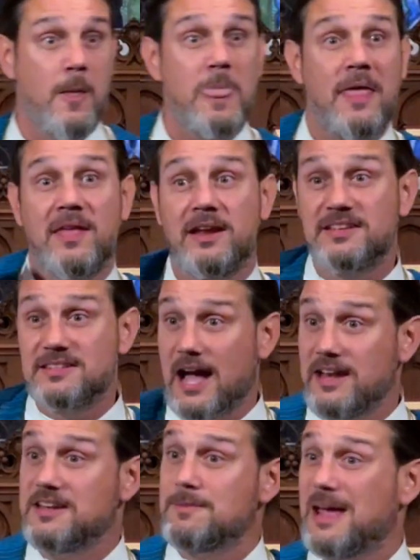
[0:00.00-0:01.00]
And they
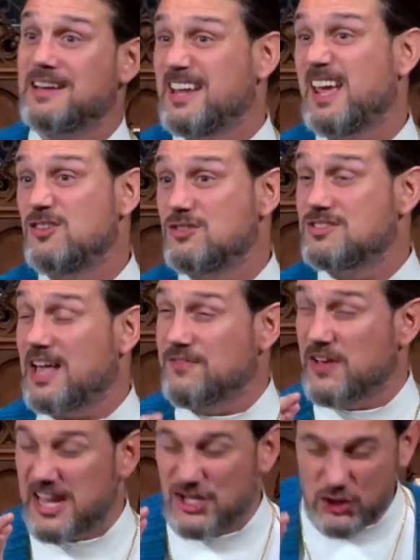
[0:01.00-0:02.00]
decided to make Daniel's life
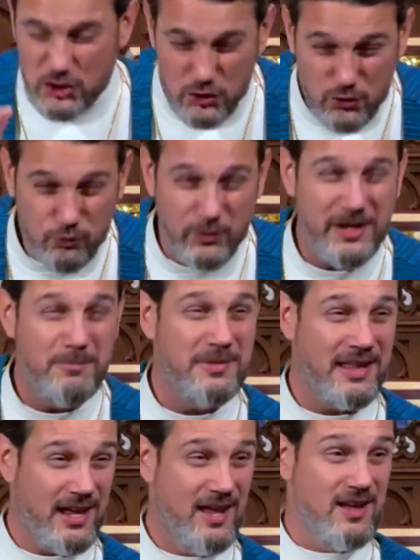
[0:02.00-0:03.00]

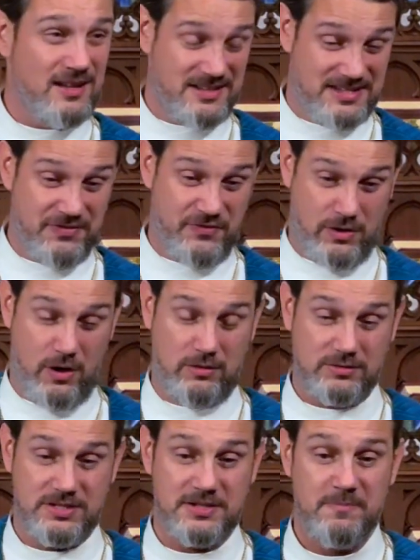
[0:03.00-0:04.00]
extremely
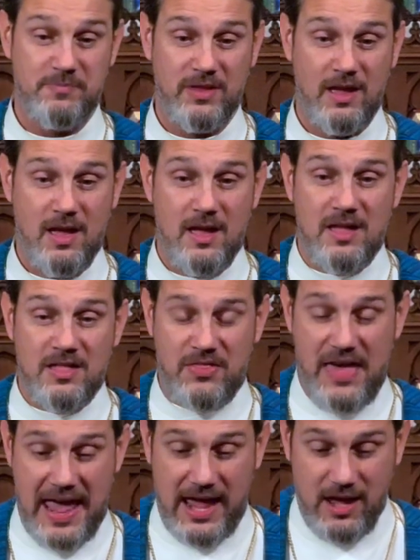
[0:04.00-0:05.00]
difficult.
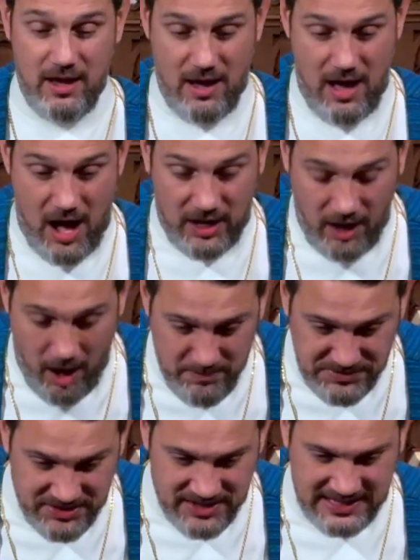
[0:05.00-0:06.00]
They uh, come
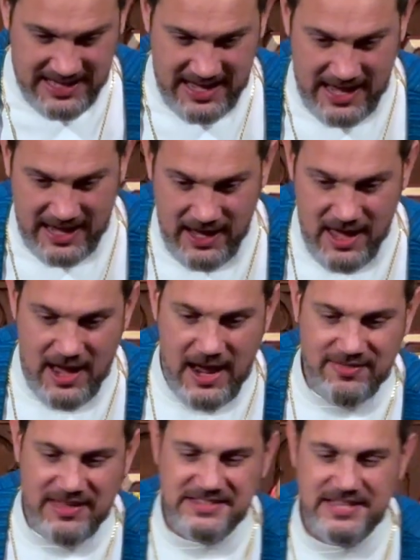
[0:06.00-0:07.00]
to the king,
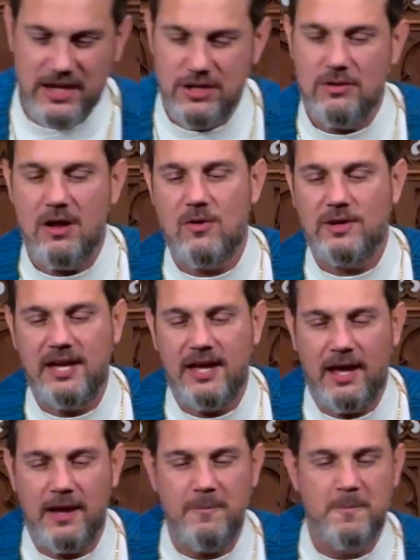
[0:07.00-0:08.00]
and they say, you know,
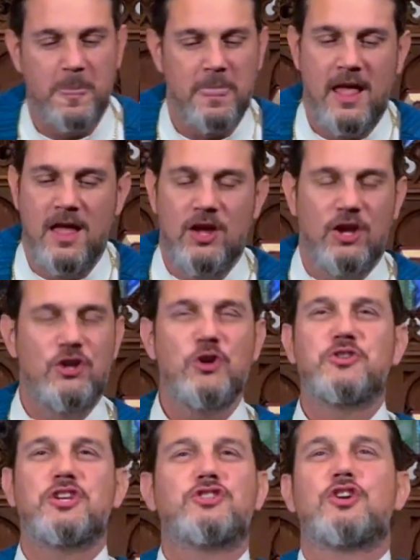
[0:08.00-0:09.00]
king, you're
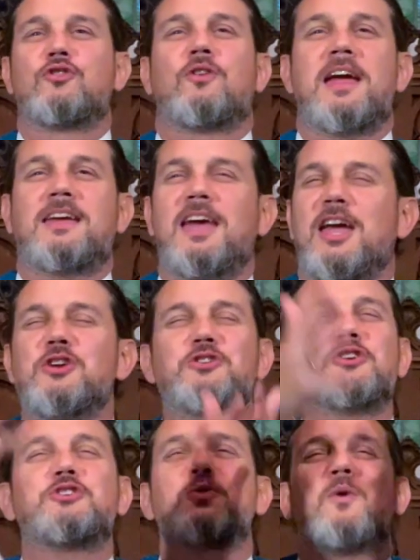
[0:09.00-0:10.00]
such a great king. You're
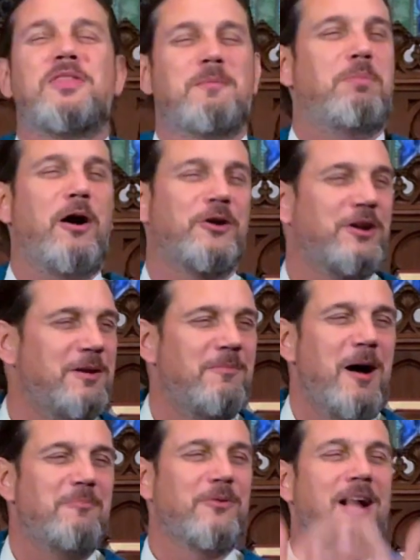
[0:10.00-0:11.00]
such a, well, they buttered him
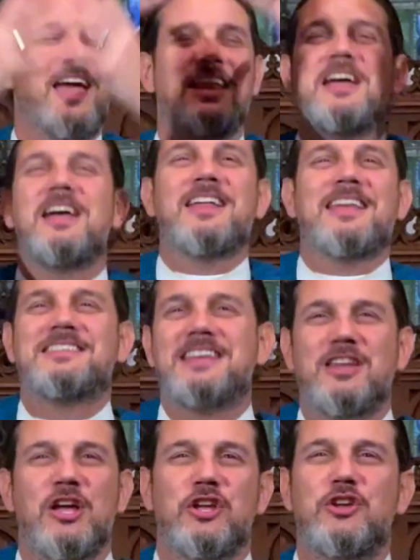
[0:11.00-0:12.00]
up, right? They
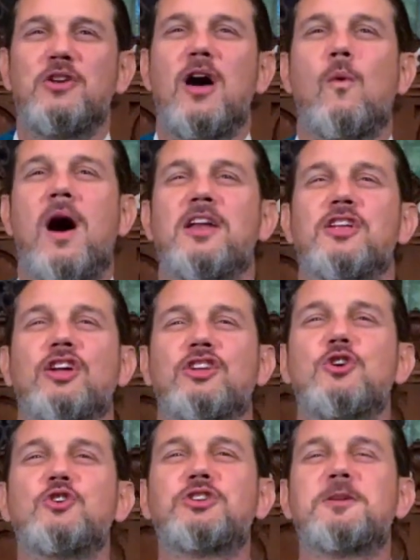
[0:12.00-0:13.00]
said, you know what?
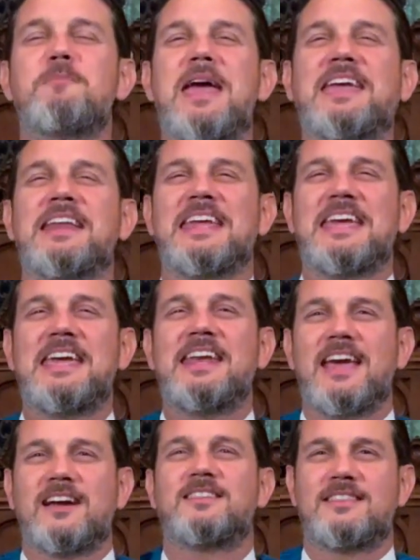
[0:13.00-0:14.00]
You should make an
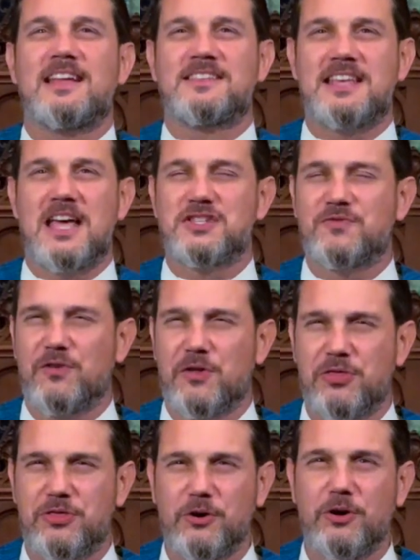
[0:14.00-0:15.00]
edict that says for
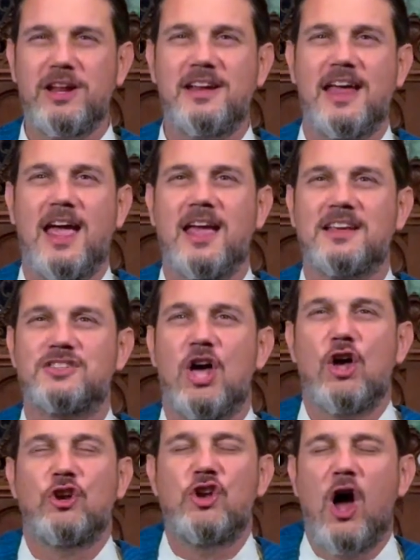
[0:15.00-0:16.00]
thirty
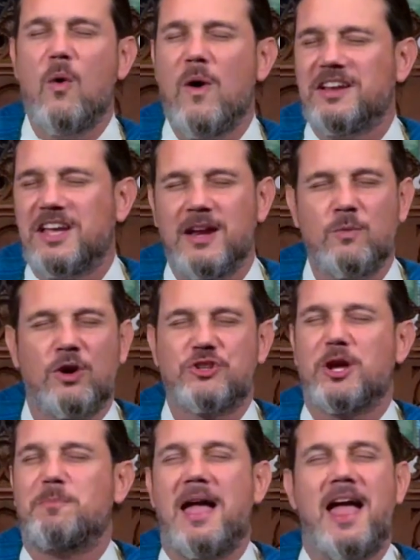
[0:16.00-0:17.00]
days, no one can
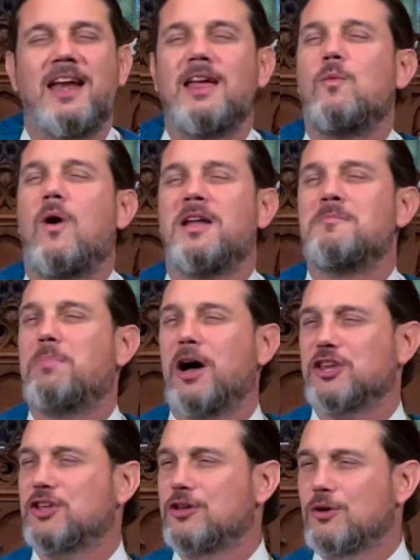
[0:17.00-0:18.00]
worship anyone
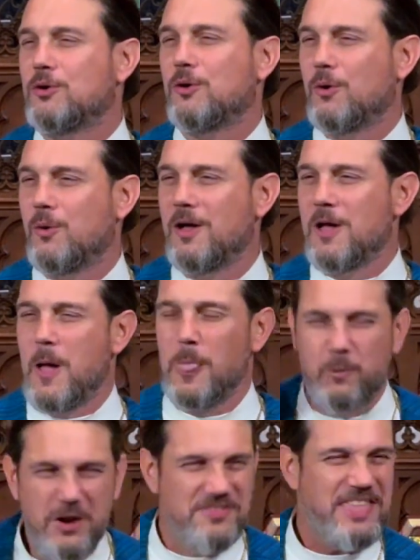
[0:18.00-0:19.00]
but you.
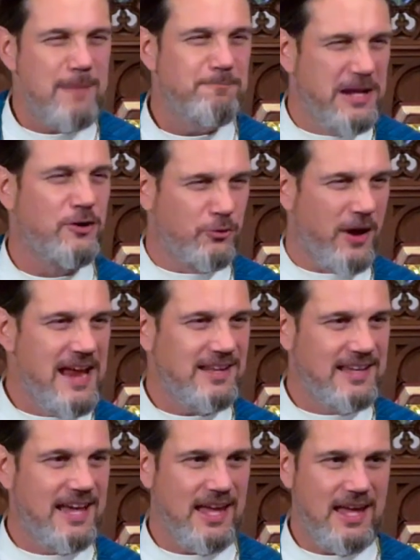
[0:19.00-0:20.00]
Wouldn't that be
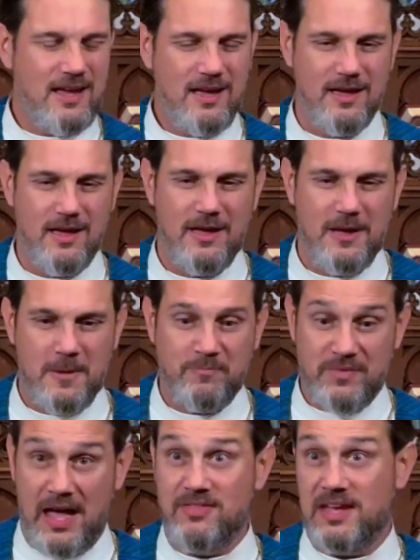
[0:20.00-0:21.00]
great, king?
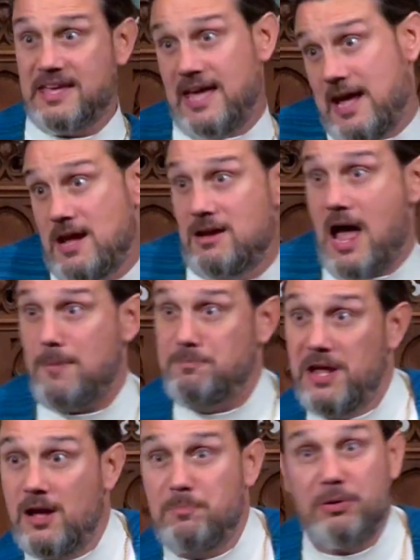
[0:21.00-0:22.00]
And the king, not
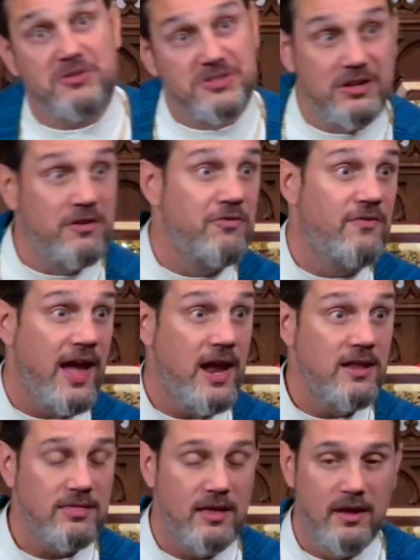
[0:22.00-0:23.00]
being a person of
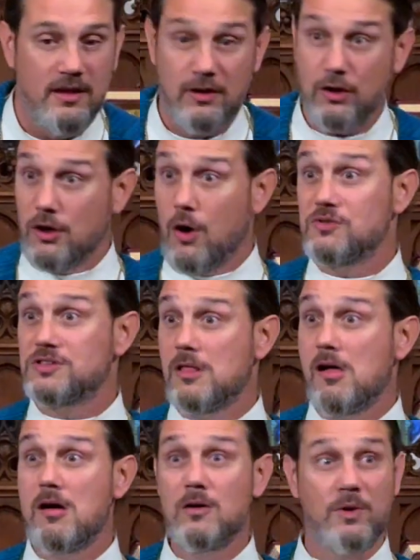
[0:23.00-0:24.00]
faith, goes
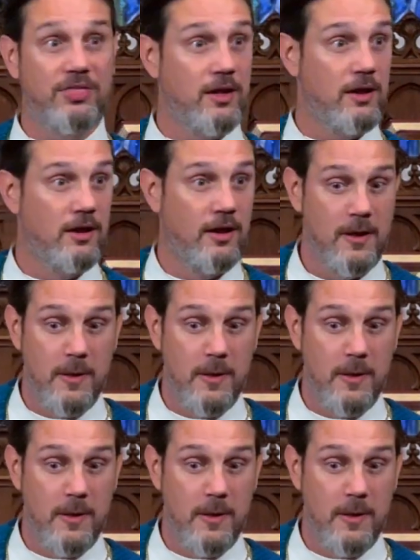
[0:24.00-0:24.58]
along with it.